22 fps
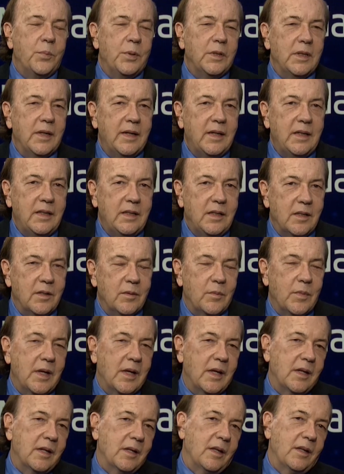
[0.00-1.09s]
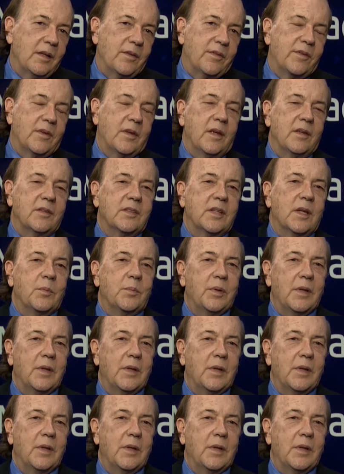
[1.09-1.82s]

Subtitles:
palladium, and I'll say